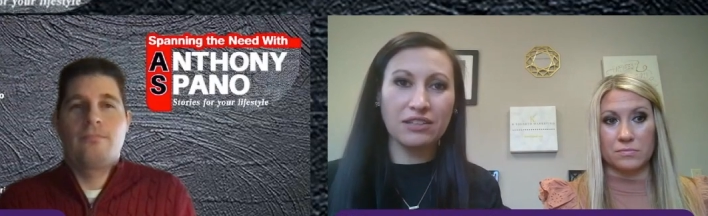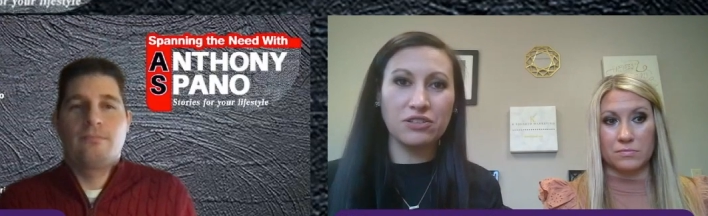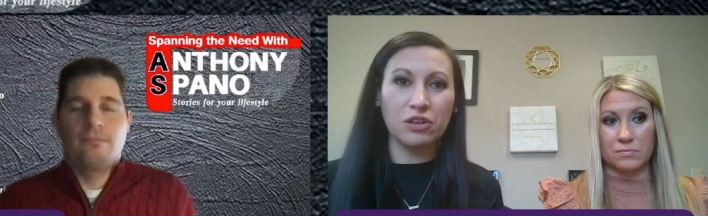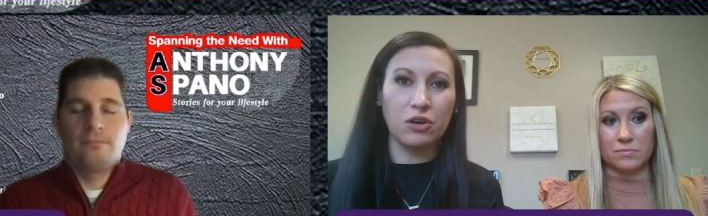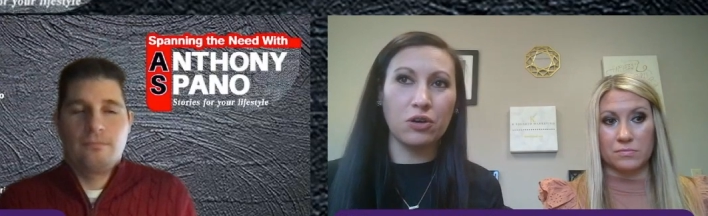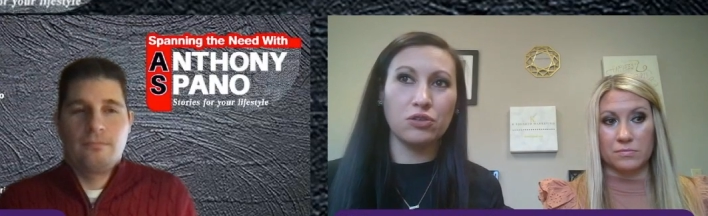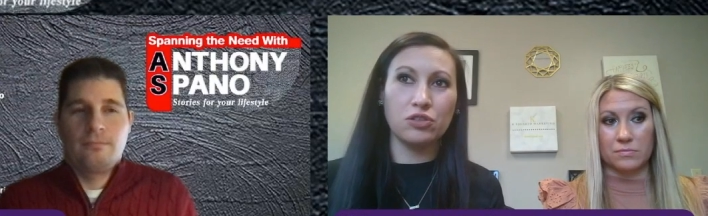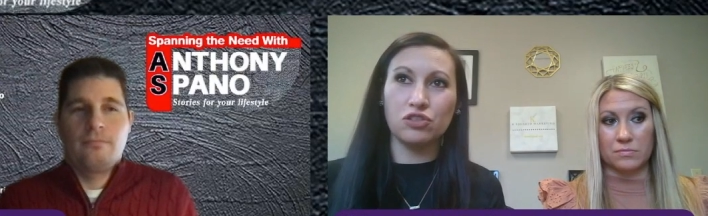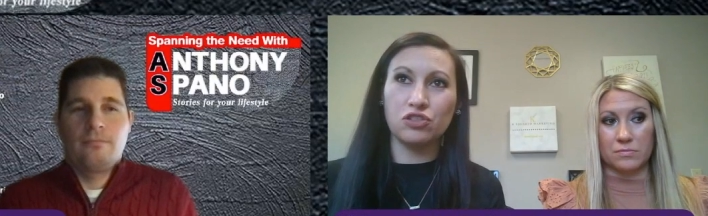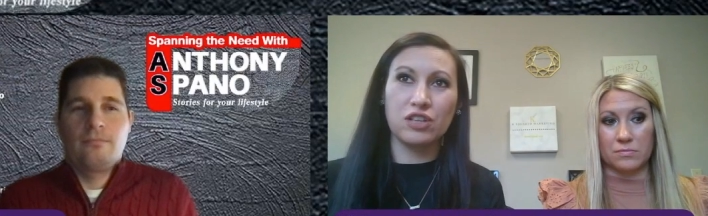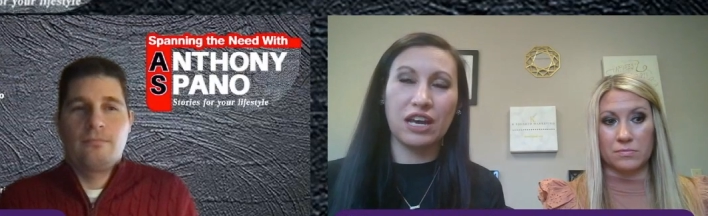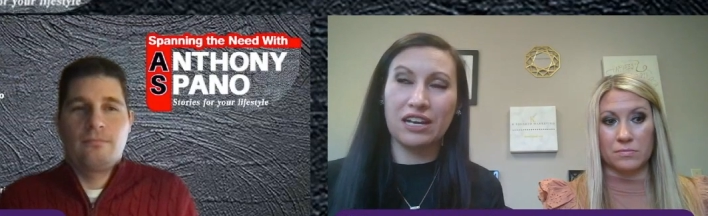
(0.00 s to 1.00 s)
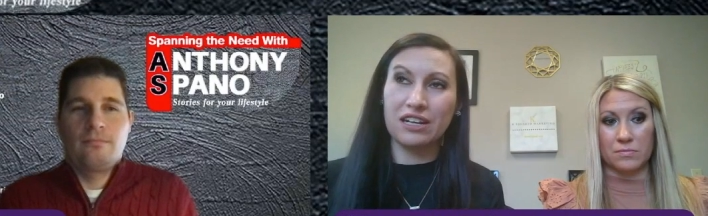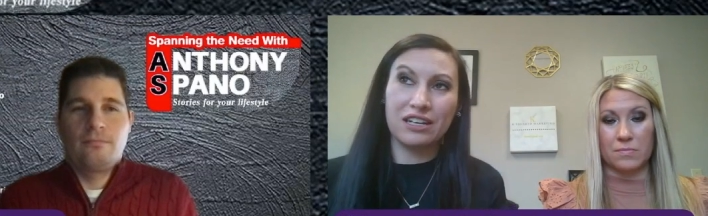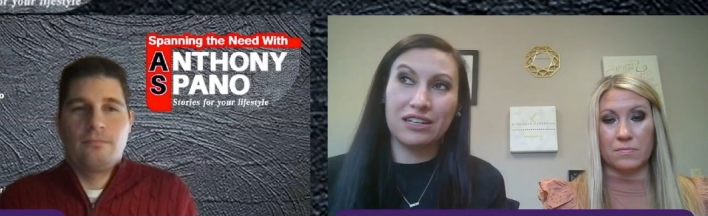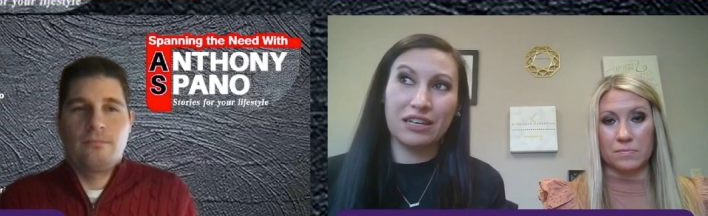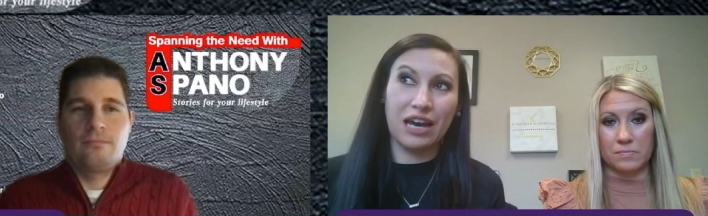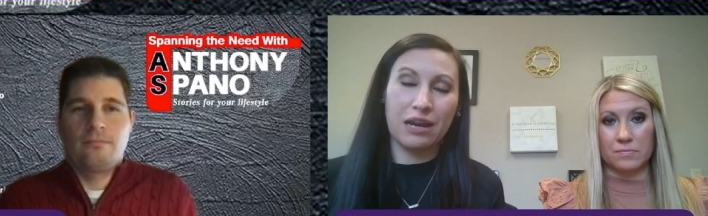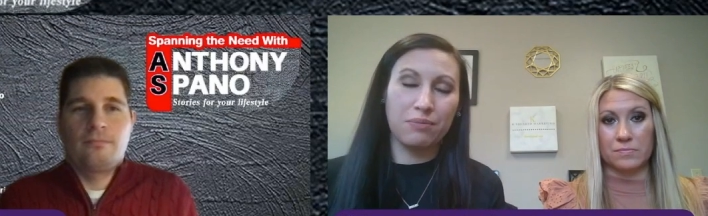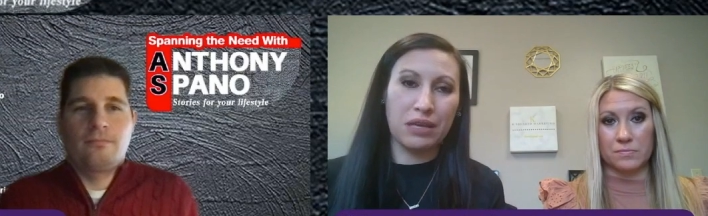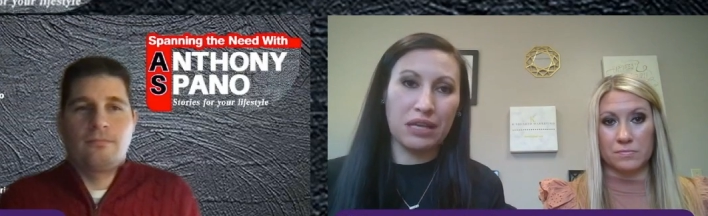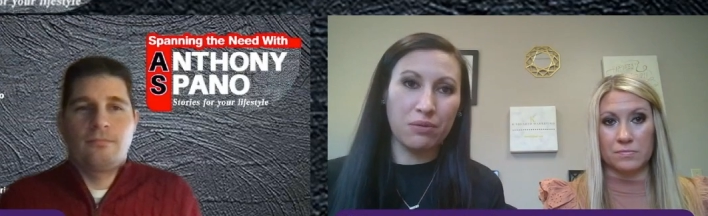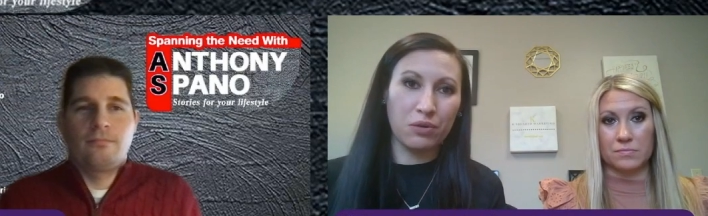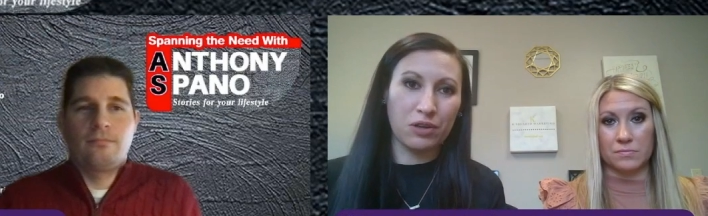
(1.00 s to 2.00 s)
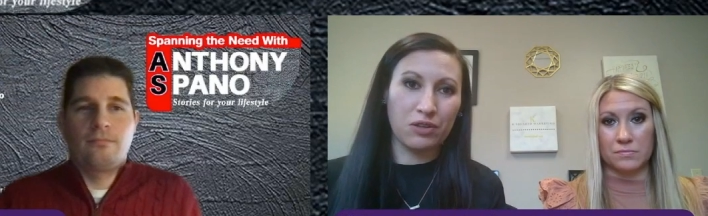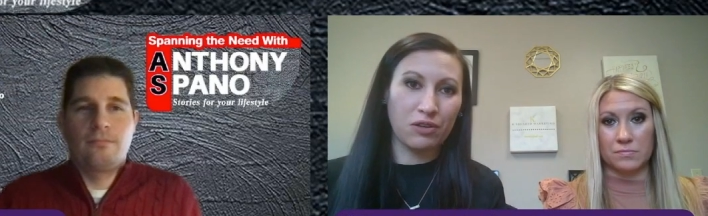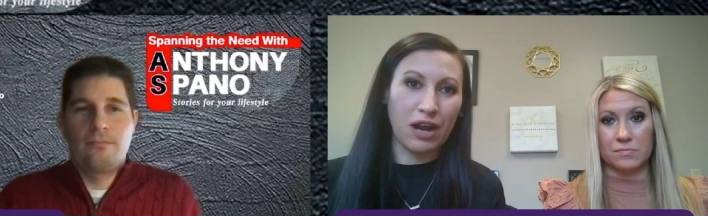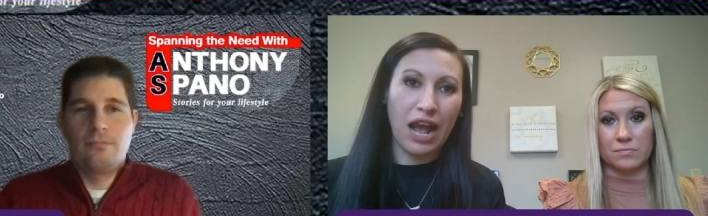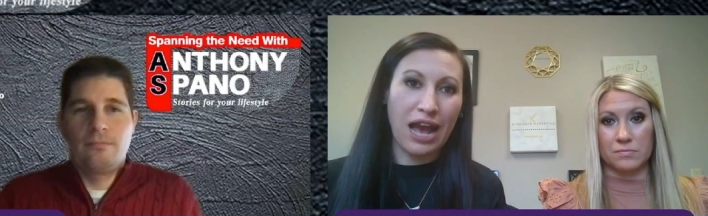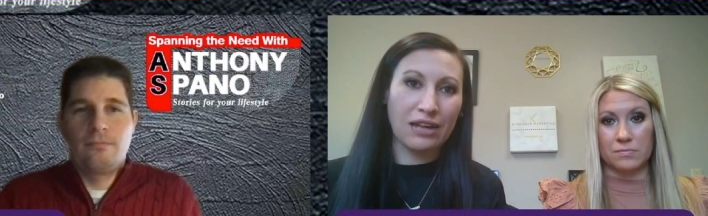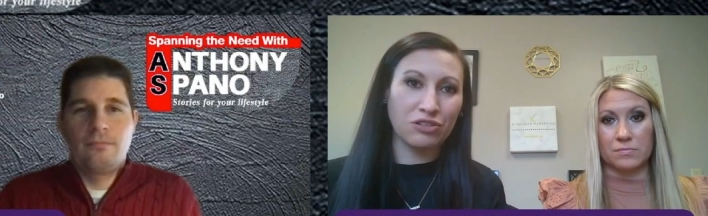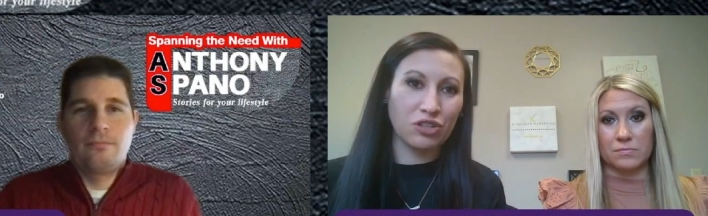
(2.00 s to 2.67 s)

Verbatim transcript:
Speaker 1: So you just kind of got to meet them where they're at and